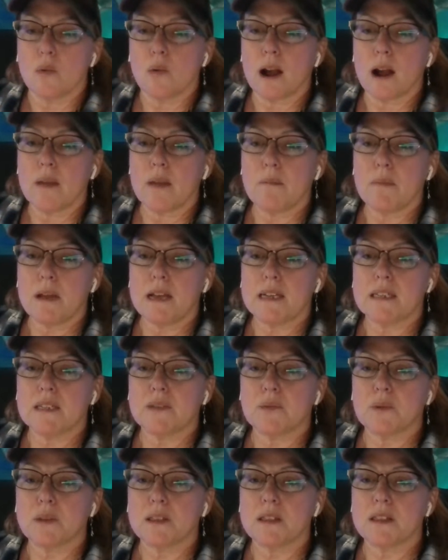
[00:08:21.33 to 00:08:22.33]
Why
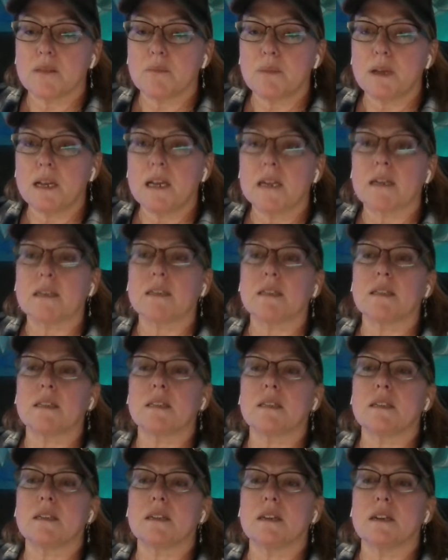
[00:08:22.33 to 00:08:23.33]
mess with the
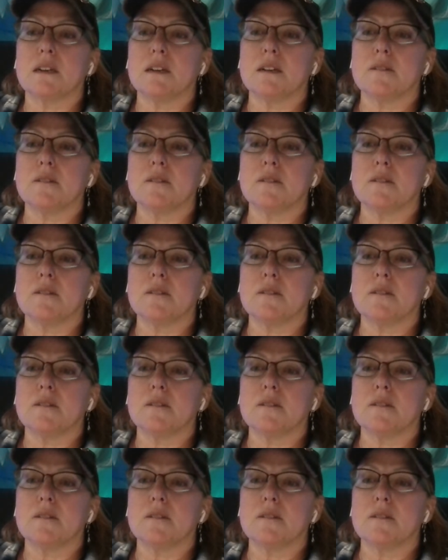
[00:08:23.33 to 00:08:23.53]
pics?